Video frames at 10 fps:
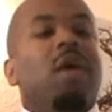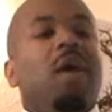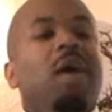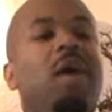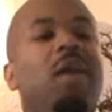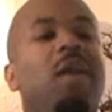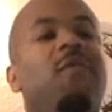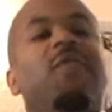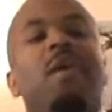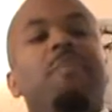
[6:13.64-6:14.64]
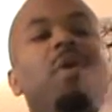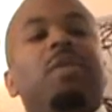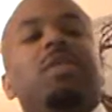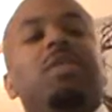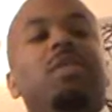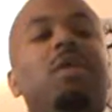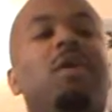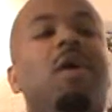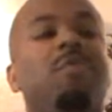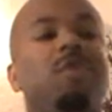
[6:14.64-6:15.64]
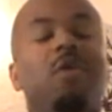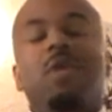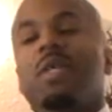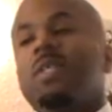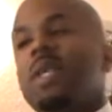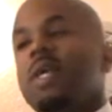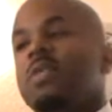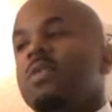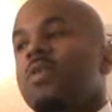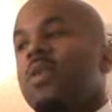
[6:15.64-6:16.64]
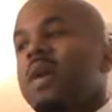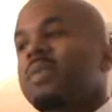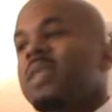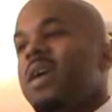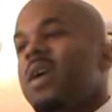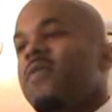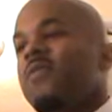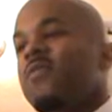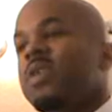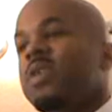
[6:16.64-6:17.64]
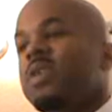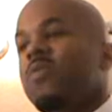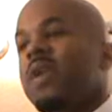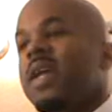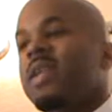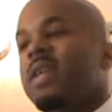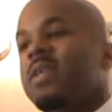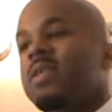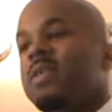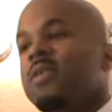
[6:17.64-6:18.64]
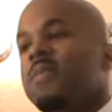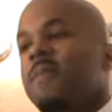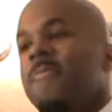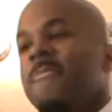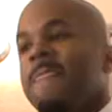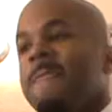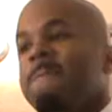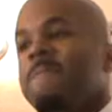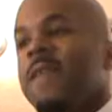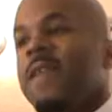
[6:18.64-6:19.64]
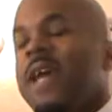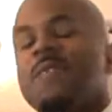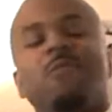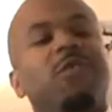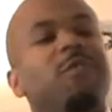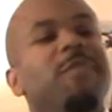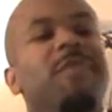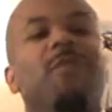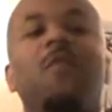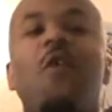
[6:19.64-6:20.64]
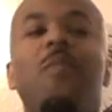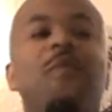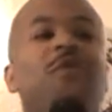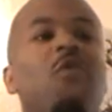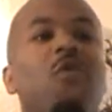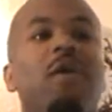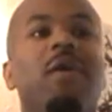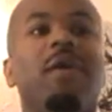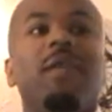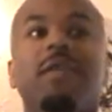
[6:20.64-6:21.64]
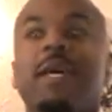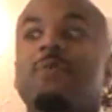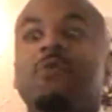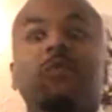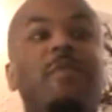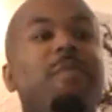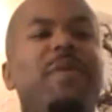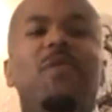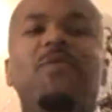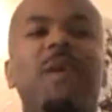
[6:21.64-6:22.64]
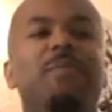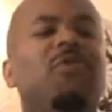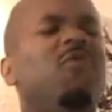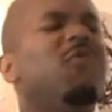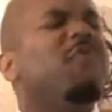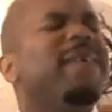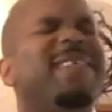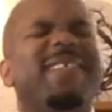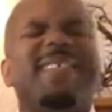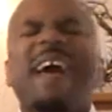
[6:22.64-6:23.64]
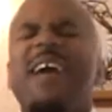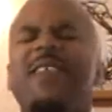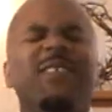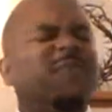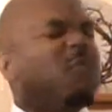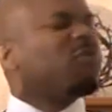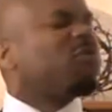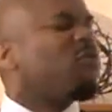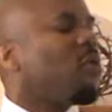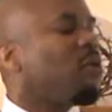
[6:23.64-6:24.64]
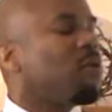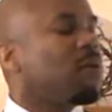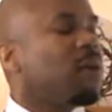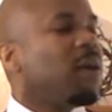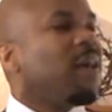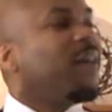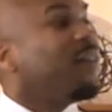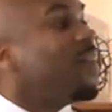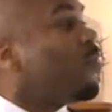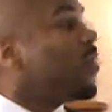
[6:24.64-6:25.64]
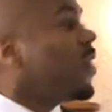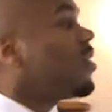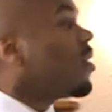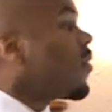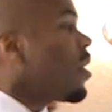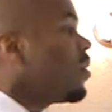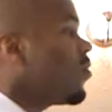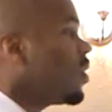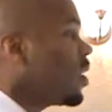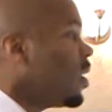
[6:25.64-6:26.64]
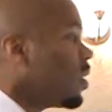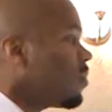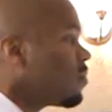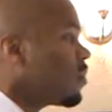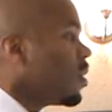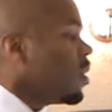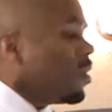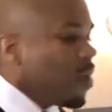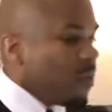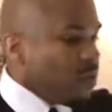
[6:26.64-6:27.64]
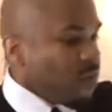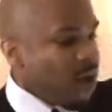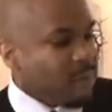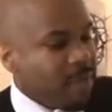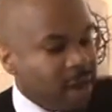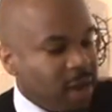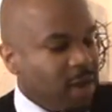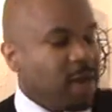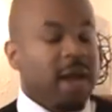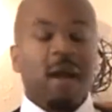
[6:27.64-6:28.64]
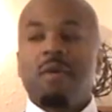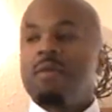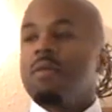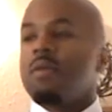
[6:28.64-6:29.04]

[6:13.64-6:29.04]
And if that person comes along and says, you know what, I'm sorry for what I did to you, and that's what you've been hoping for, that's what you've been building up to, you've been desiring it so strong, and then what if they turn around and do it again? You're going to be right back down